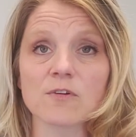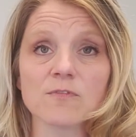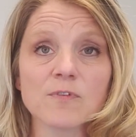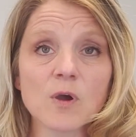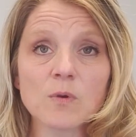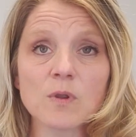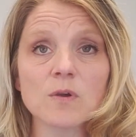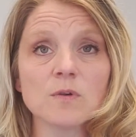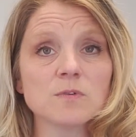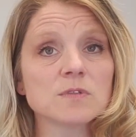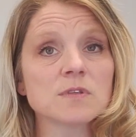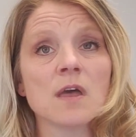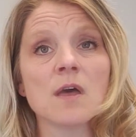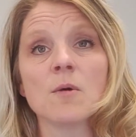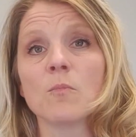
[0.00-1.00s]

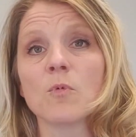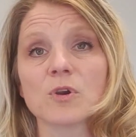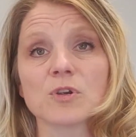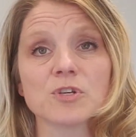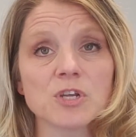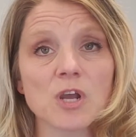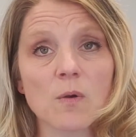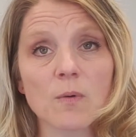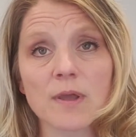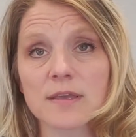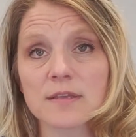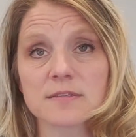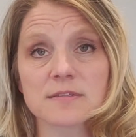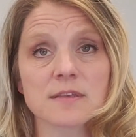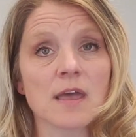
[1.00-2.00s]
photos, more
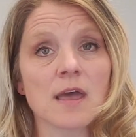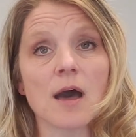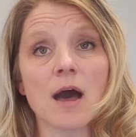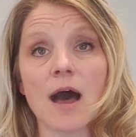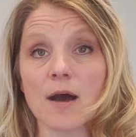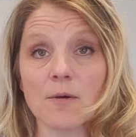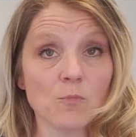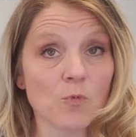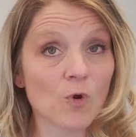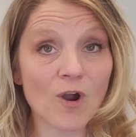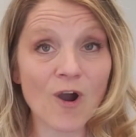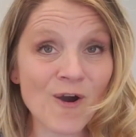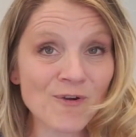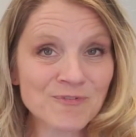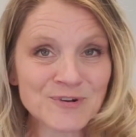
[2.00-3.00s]
showings, more
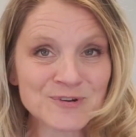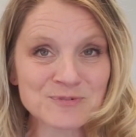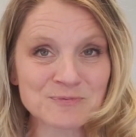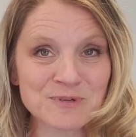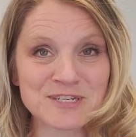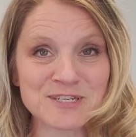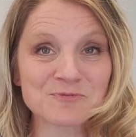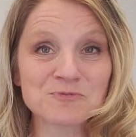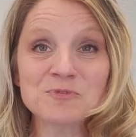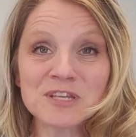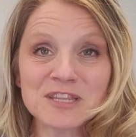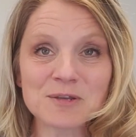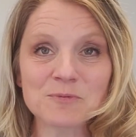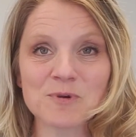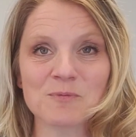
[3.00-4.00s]
offers, which is
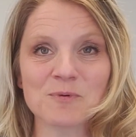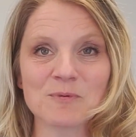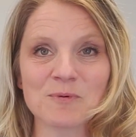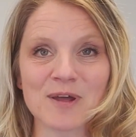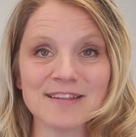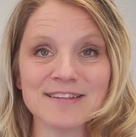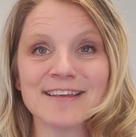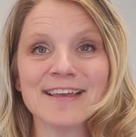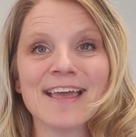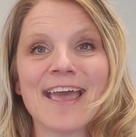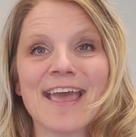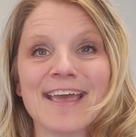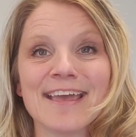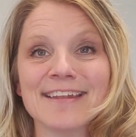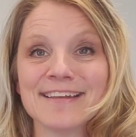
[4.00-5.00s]
really what we want,
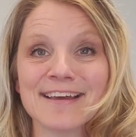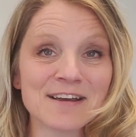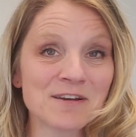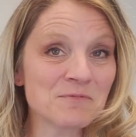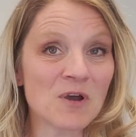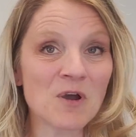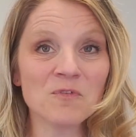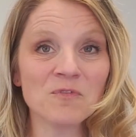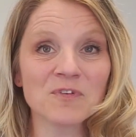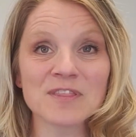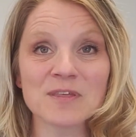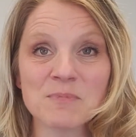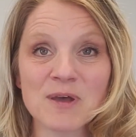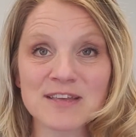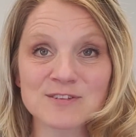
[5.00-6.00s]
and hopefully
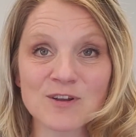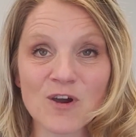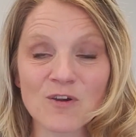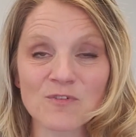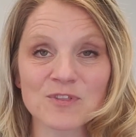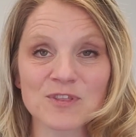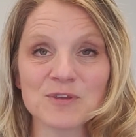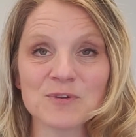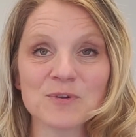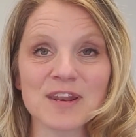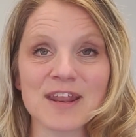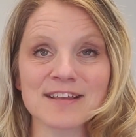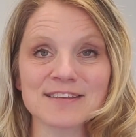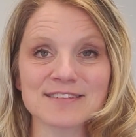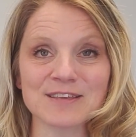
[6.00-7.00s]
the best offer that you can
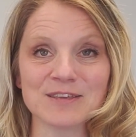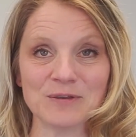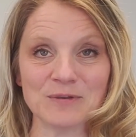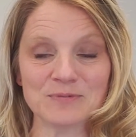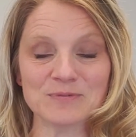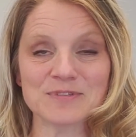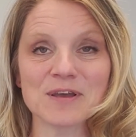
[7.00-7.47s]
execute.